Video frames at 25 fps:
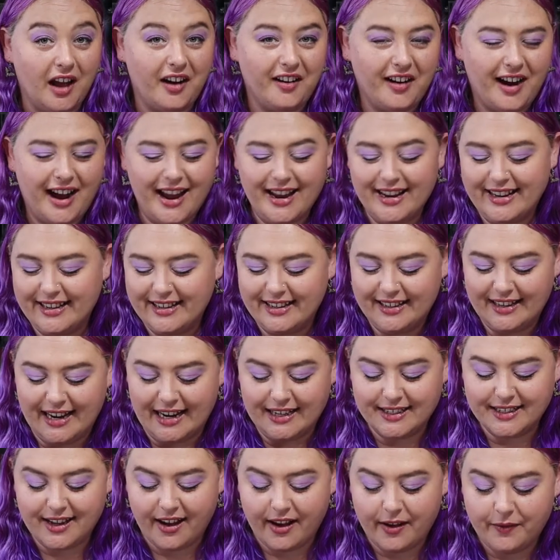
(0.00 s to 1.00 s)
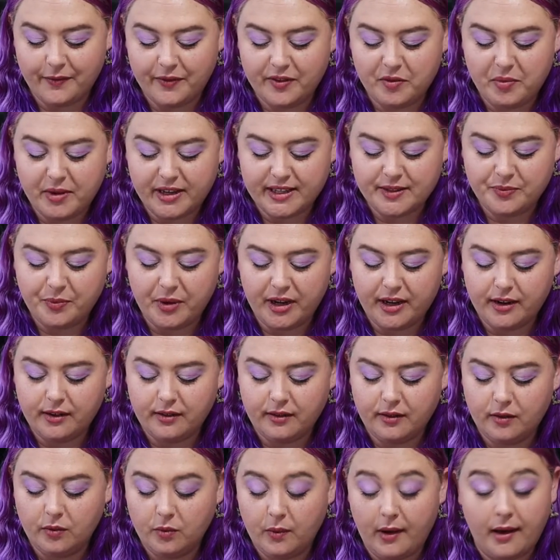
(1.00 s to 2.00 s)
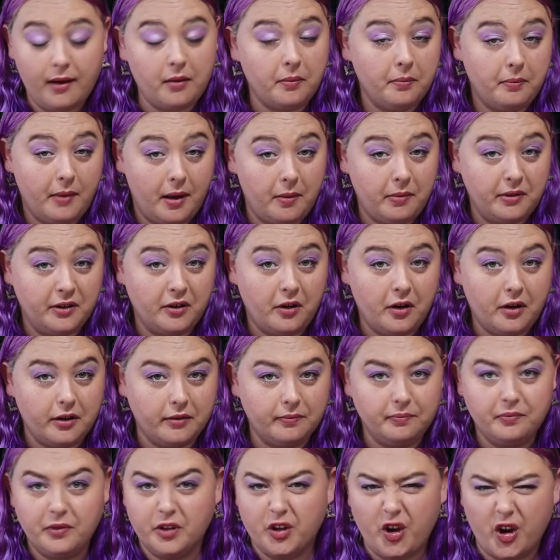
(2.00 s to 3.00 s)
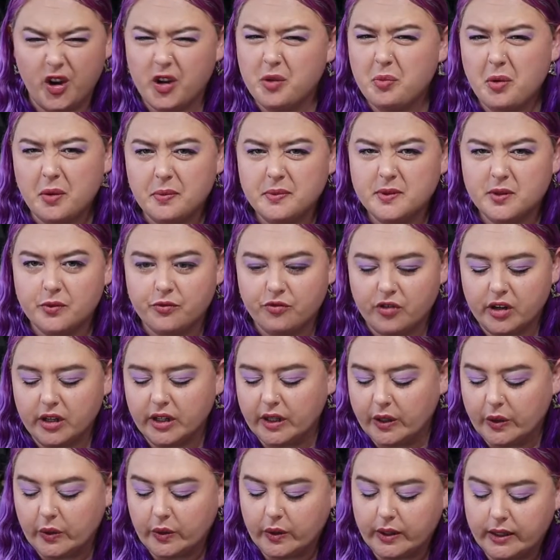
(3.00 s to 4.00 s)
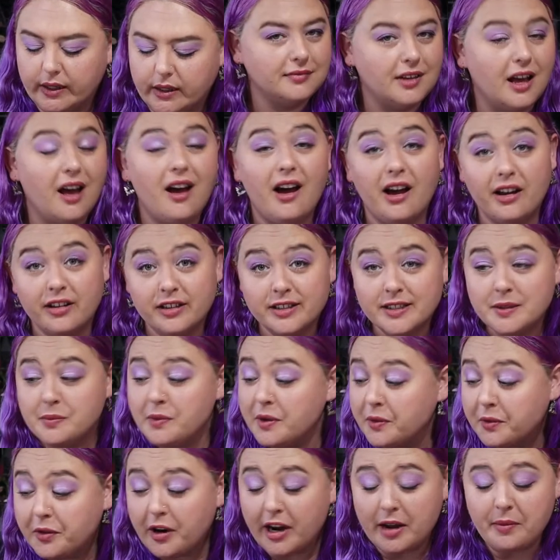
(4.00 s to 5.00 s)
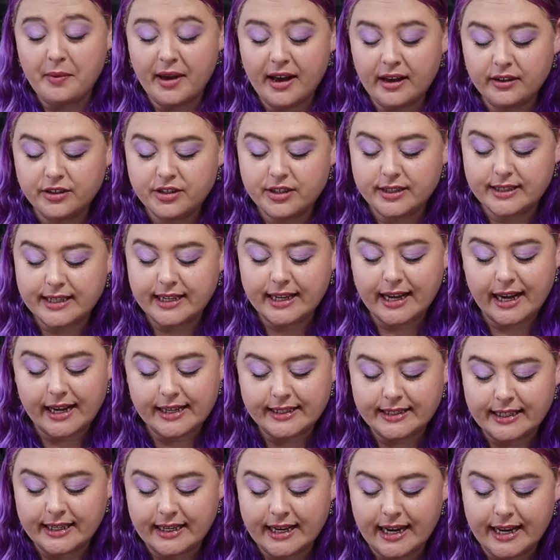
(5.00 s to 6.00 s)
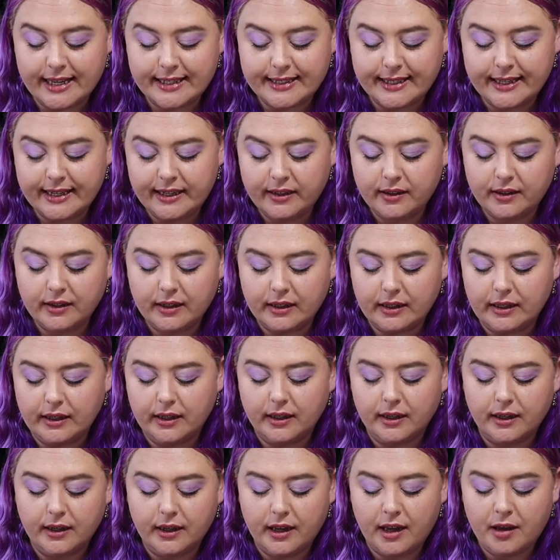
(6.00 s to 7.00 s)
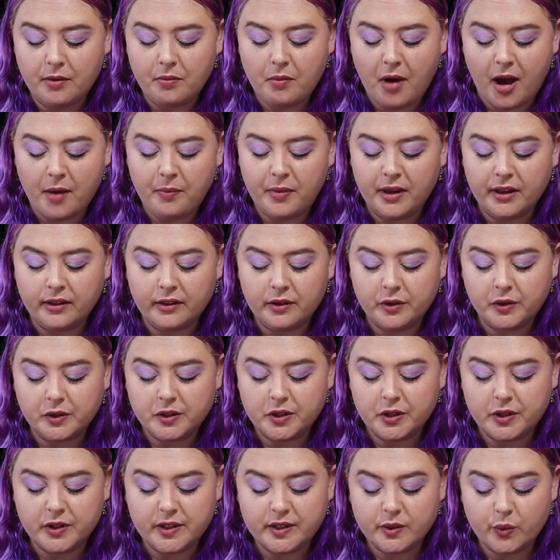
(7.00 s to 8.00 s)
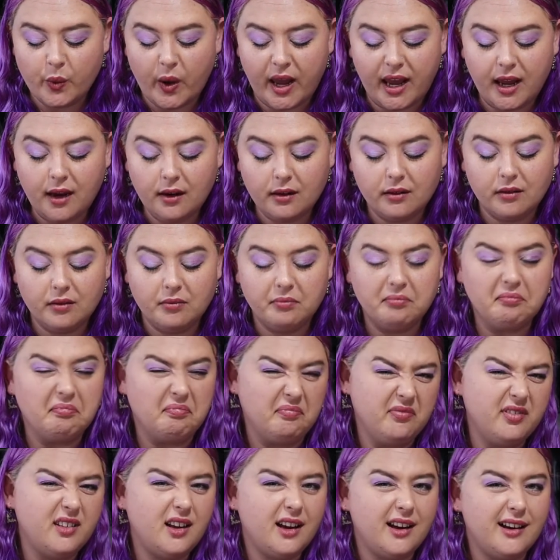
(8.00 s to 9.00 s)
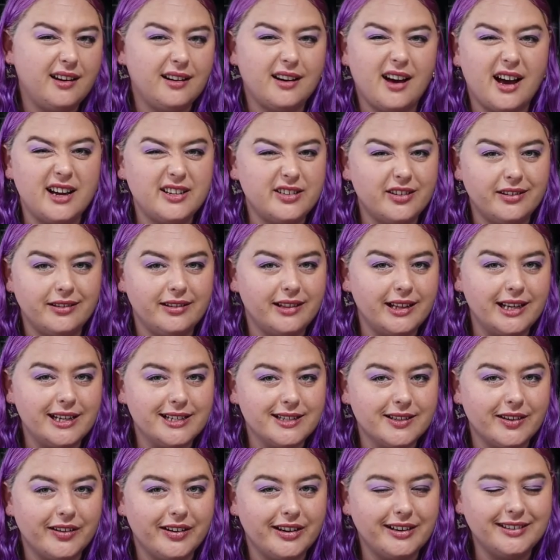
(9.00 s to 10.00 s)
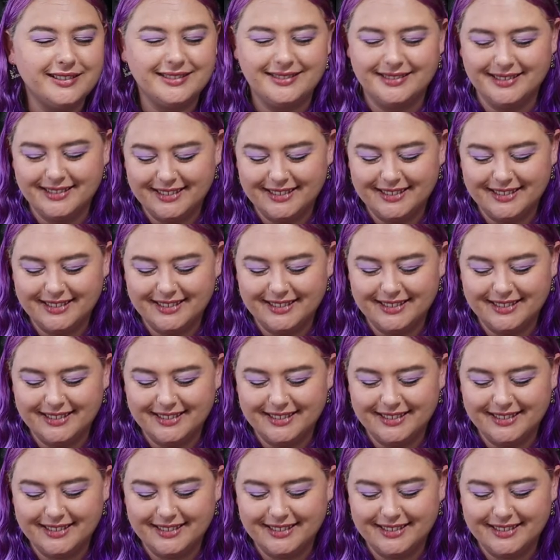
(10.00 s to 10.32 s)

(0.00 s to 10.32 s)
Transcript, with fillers: Alright, now time for the best bit. Well, maybe not. Cake Pops are really good. I got some whipped cream out just in case it needs it. It might be a little too sweet. Yeah, I don't think so.